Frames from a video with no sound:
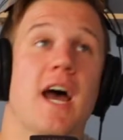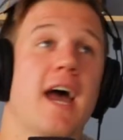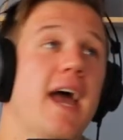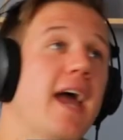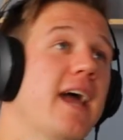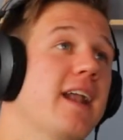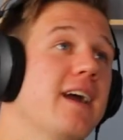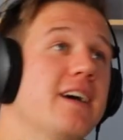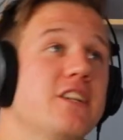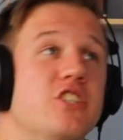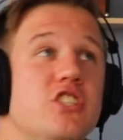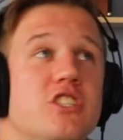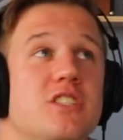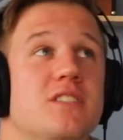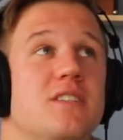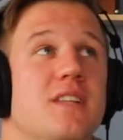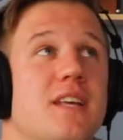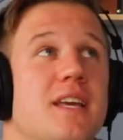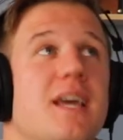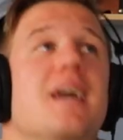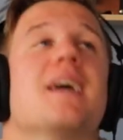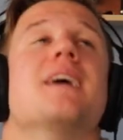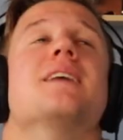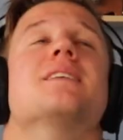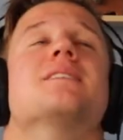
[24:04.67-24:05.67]
And I just
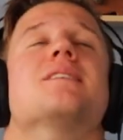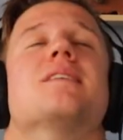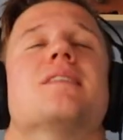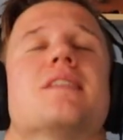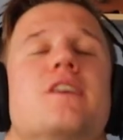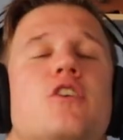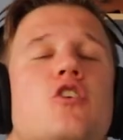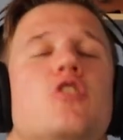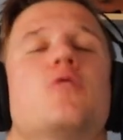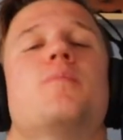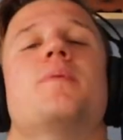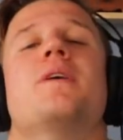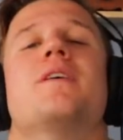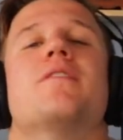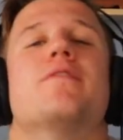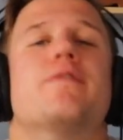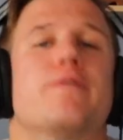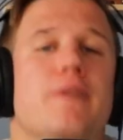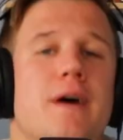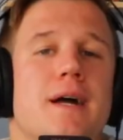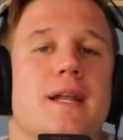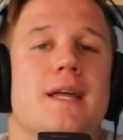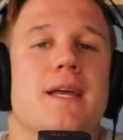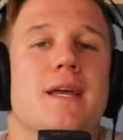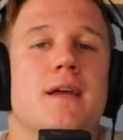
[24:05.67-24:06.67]
think it's a little bit
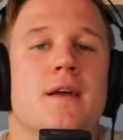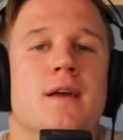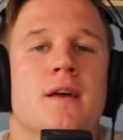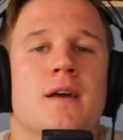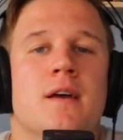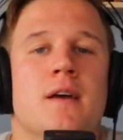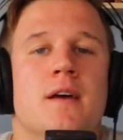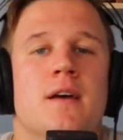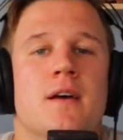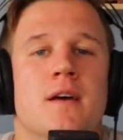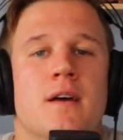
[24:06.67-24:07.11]
funny